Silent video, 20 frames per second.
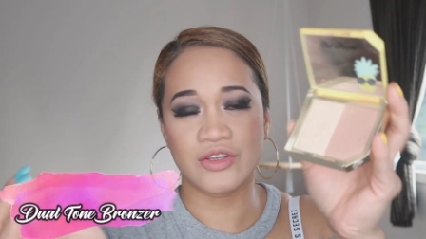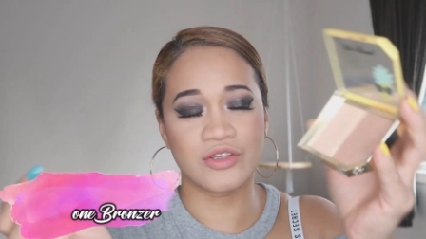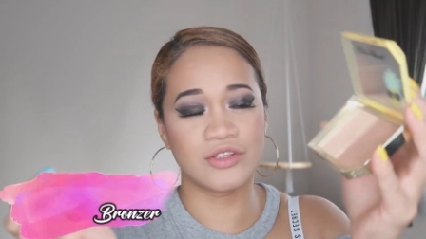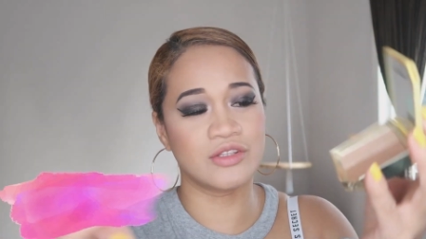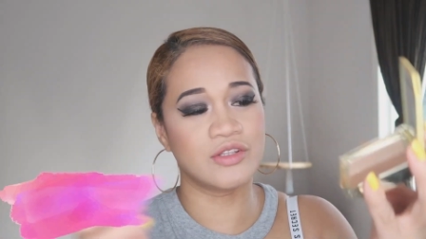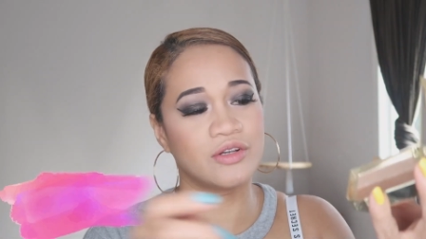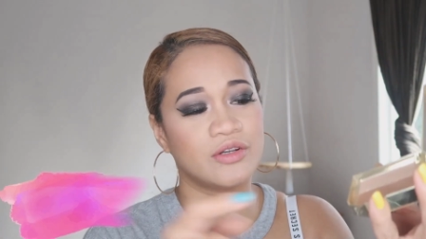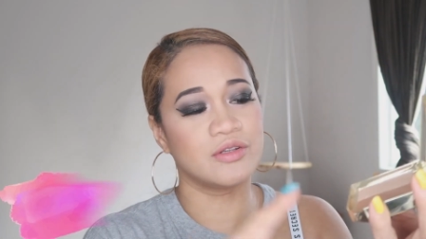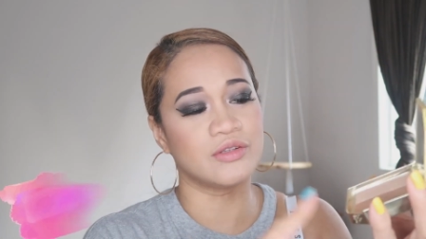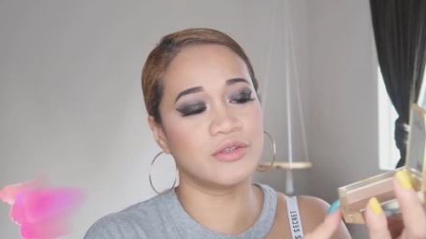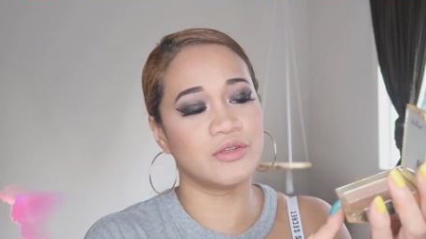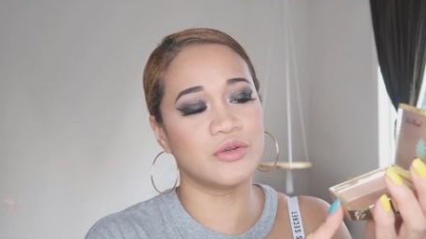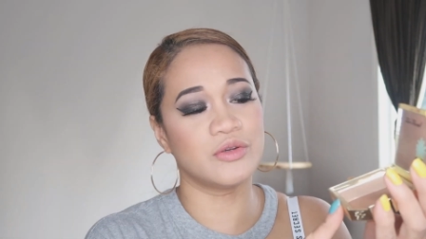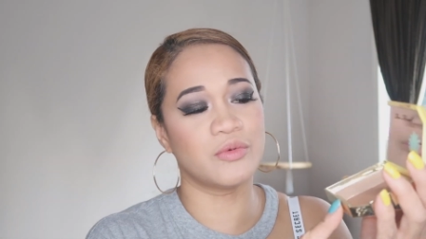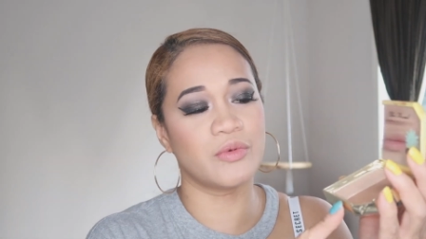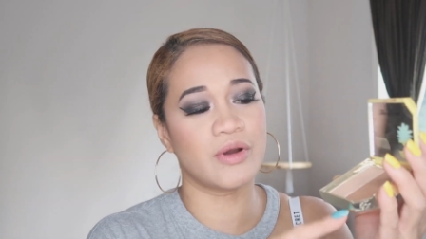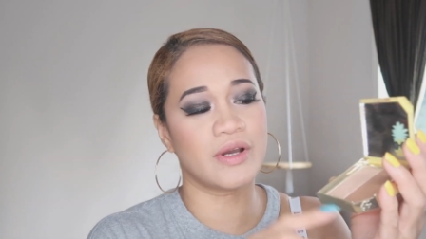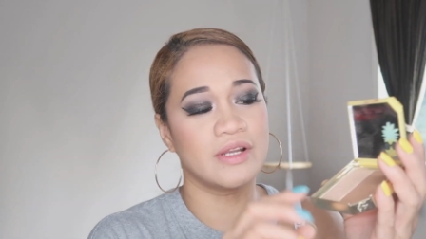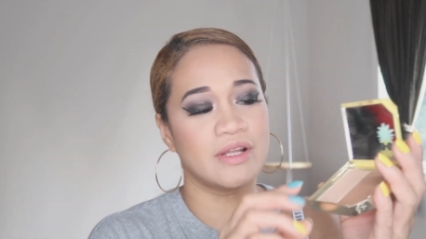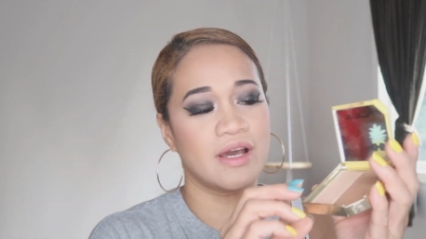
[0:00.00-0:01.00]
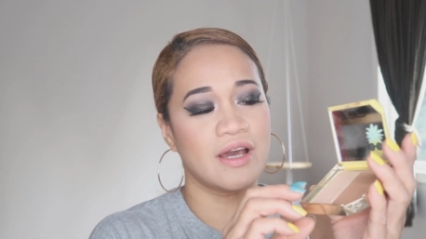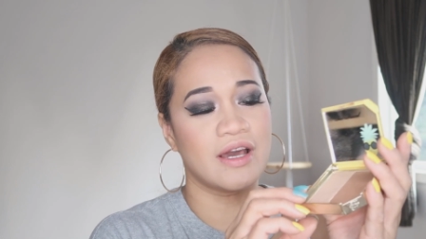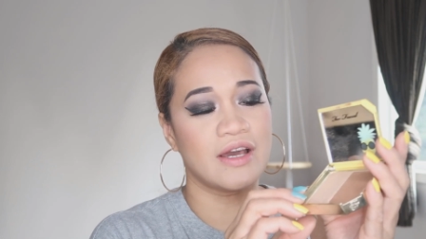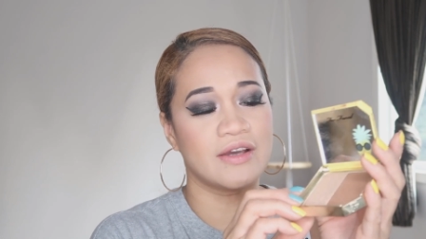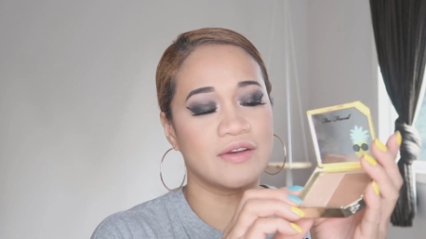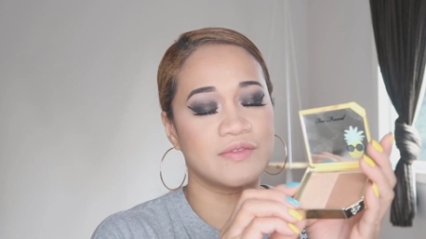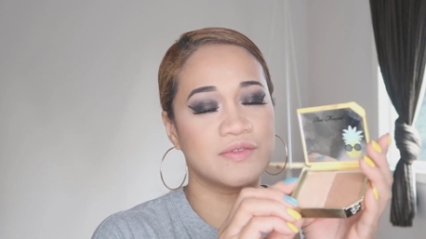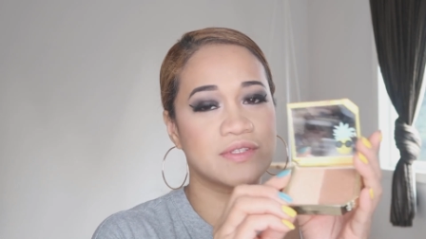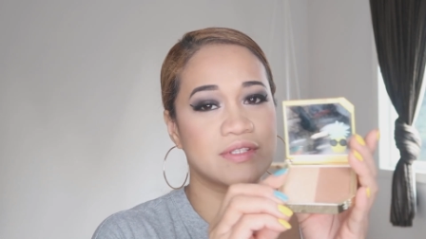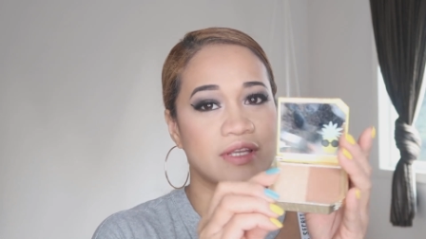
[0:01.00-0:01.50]
you know, you want to
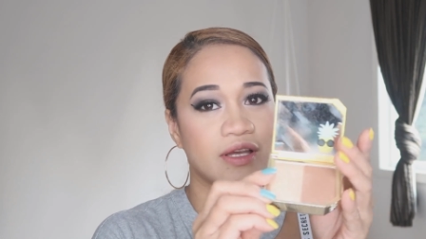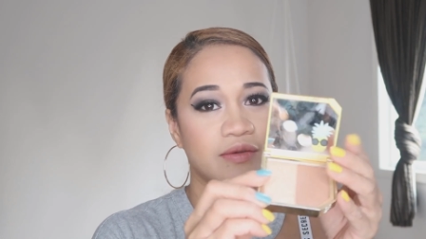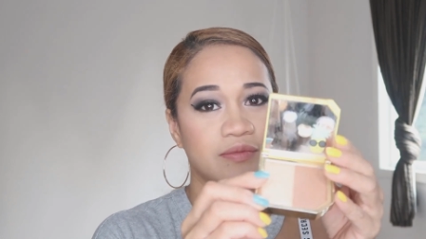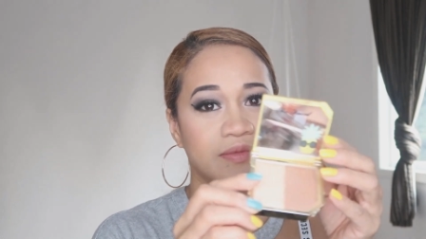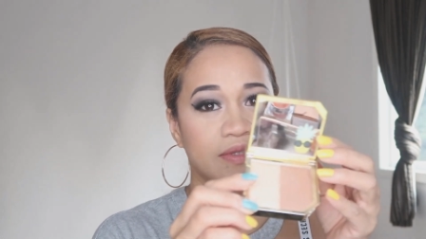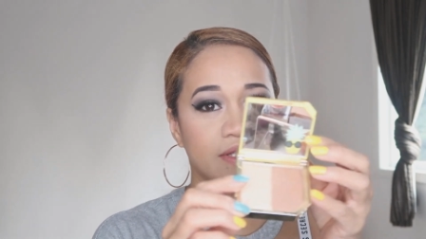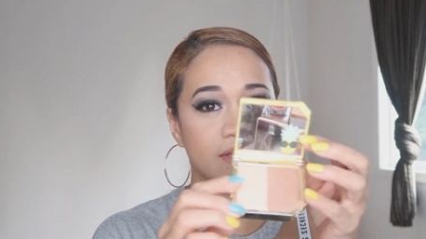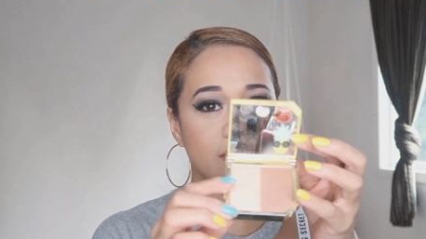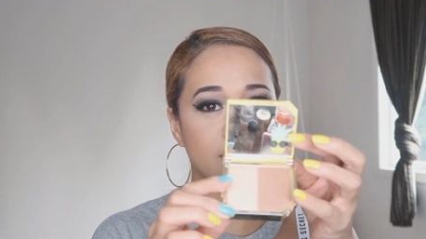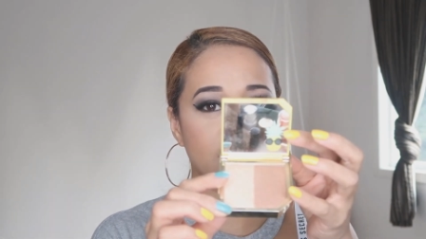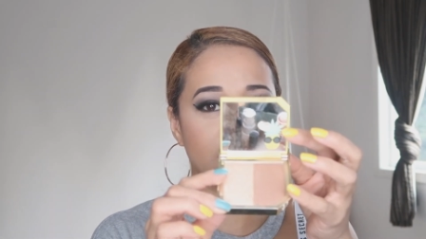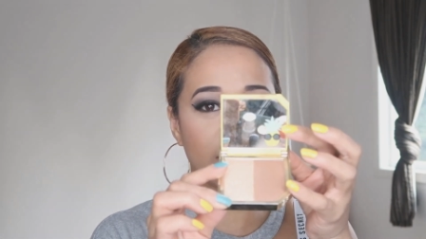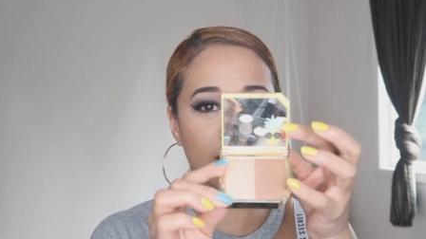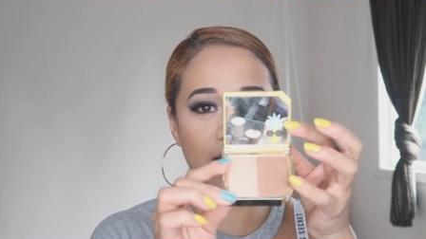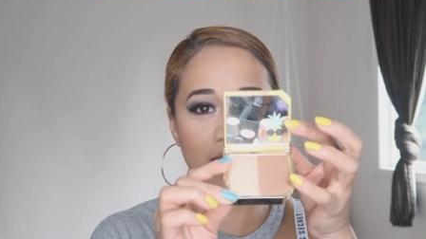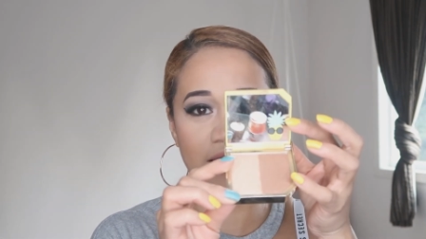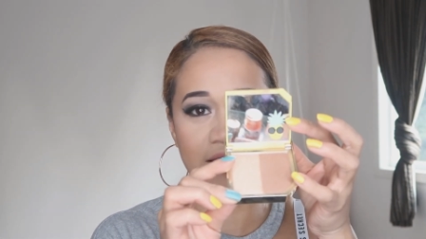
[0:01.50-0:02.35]
have some, this is like